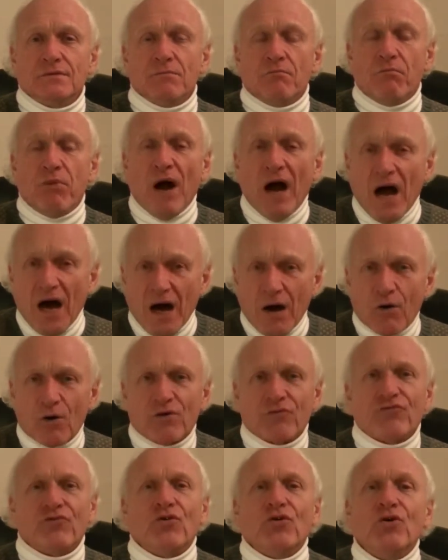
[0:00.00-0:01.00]

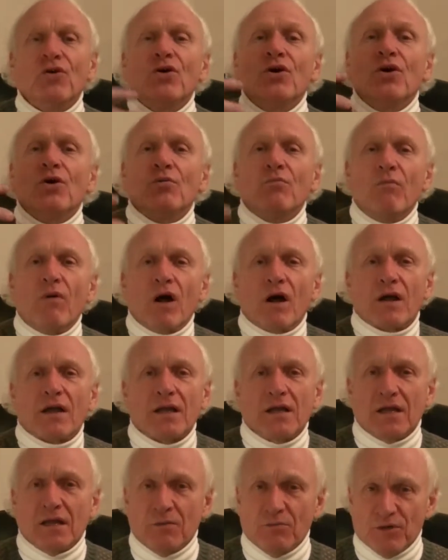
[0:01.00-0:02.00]
Powerful
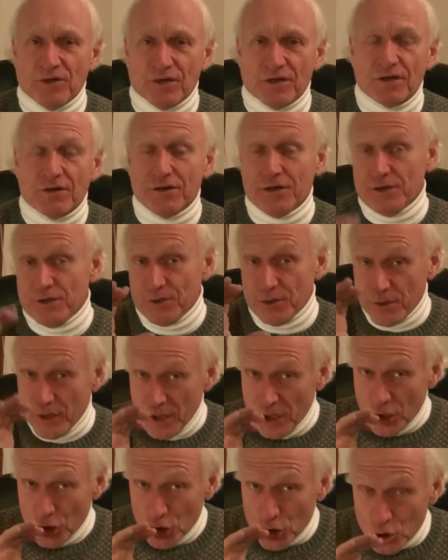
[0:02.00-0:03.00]
marketing material
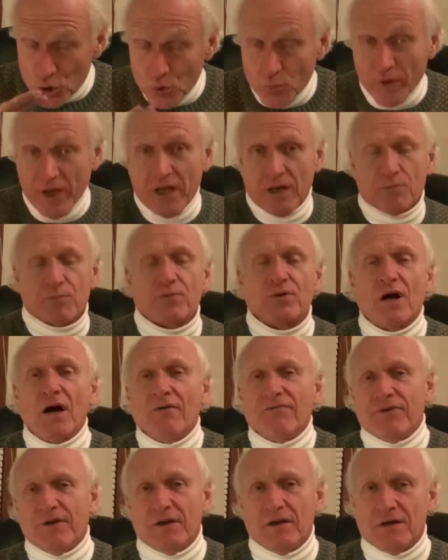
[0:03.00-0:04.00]
you made a
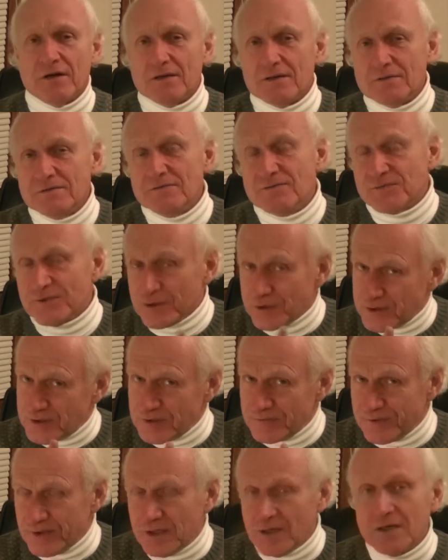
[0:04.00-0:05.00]
profit on, first
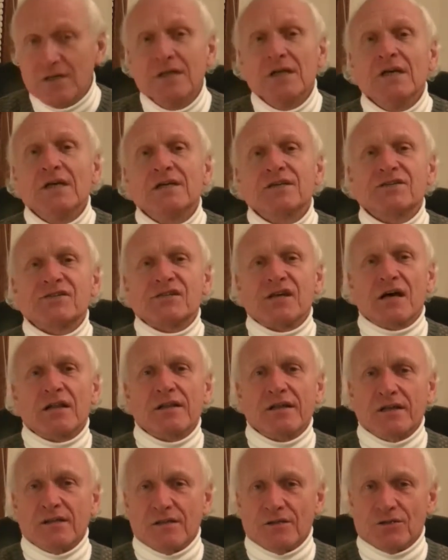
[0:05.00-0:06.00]
of all,
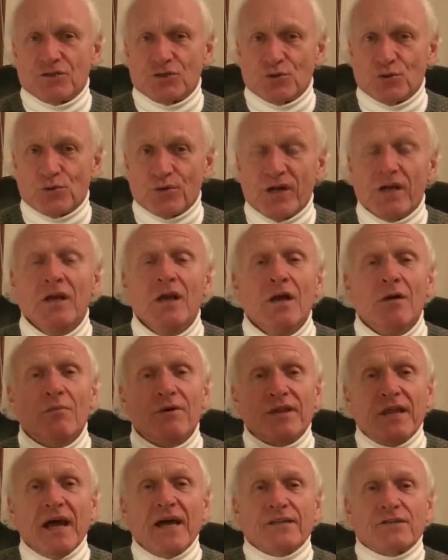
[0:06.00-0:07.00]
selling the jewelry,
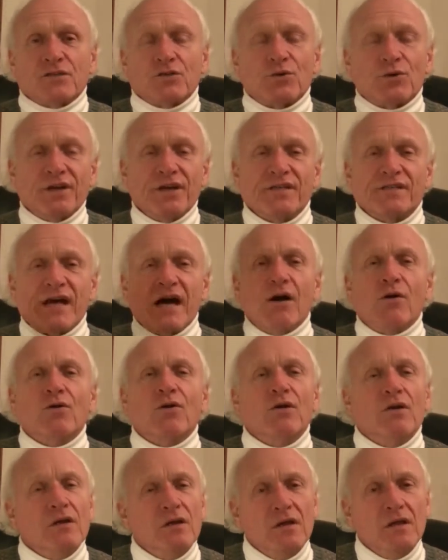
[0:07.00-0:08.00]
but that jewelry is
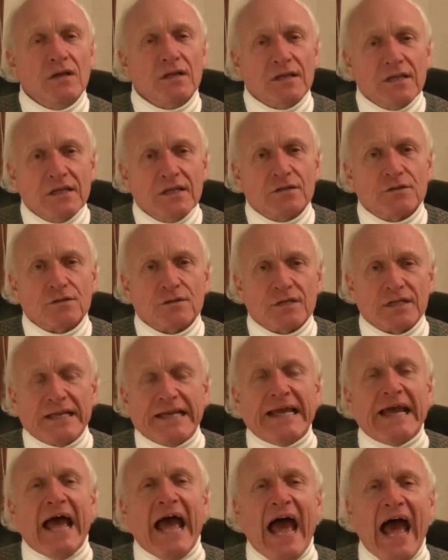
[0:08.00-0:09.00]
out
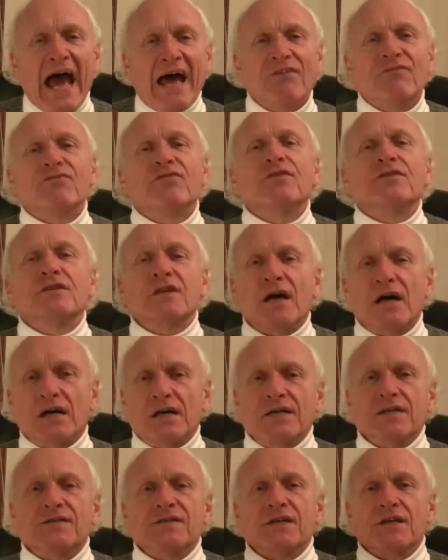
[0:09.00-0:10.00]
literally
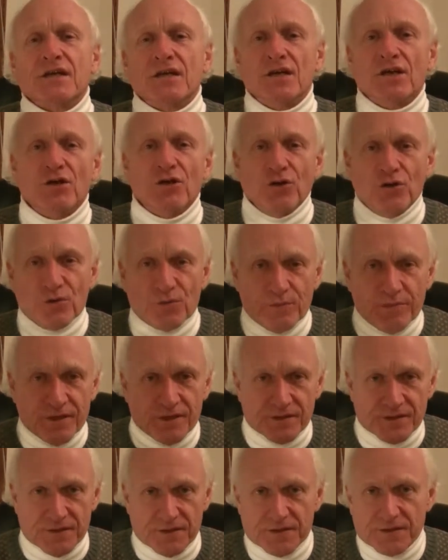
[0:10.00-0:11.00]
advertising your
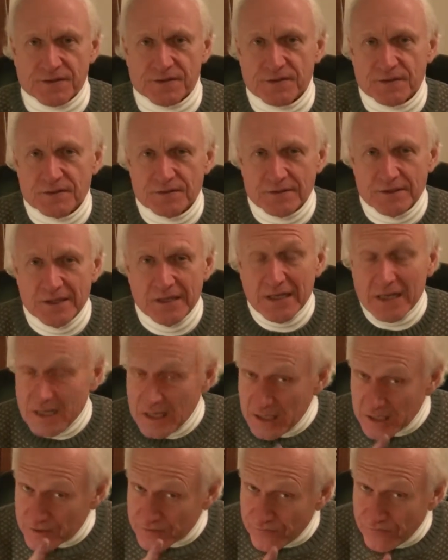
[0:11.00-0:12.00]
business.
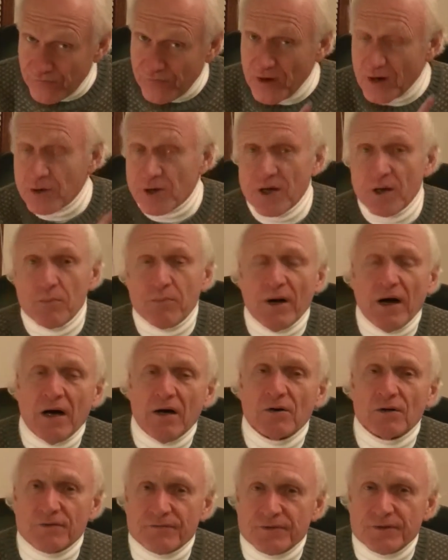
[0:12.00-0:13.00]
It's very
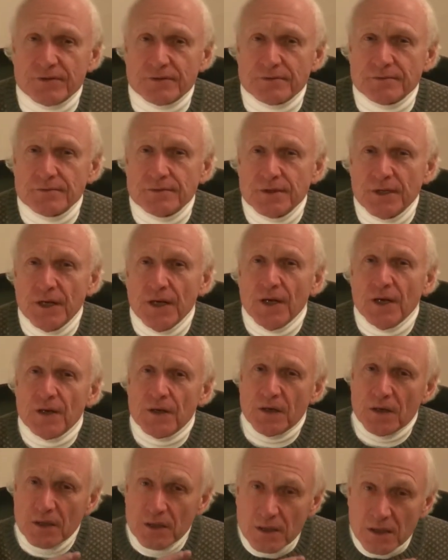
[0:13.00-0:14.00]
powerful.
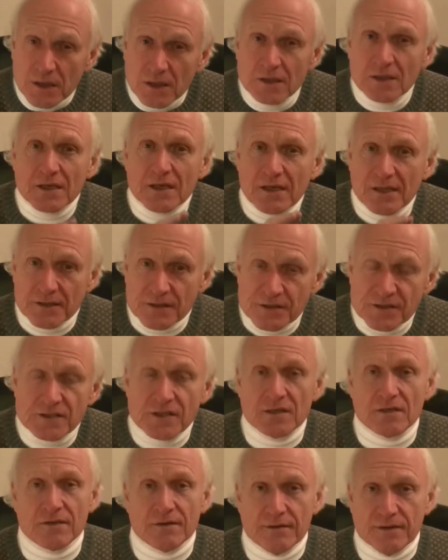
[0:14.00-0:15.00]
You need to
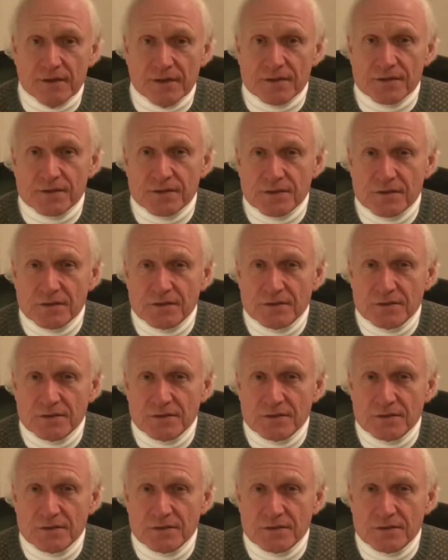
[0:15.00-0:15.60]
consider this.